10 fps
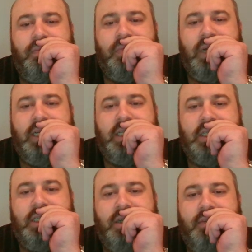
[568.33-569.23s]
this
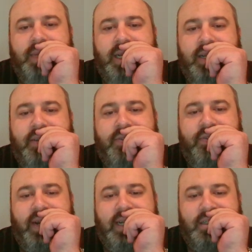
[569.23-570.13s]
is an immediate,
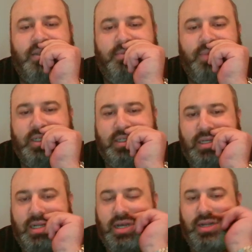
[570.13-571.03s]
but
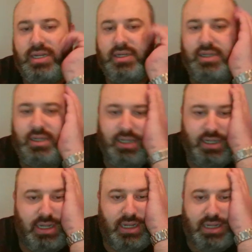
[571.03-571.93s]
nah,
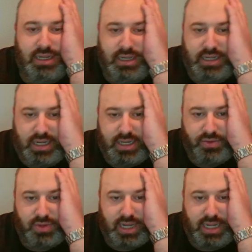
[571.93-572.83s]
I
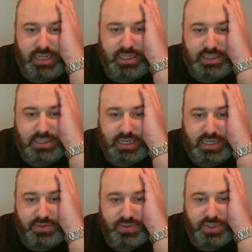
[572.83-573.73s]
don't like it. I
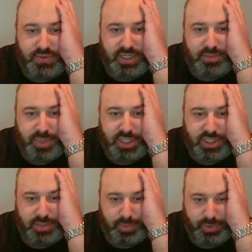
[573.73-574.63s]
can retreat the bishop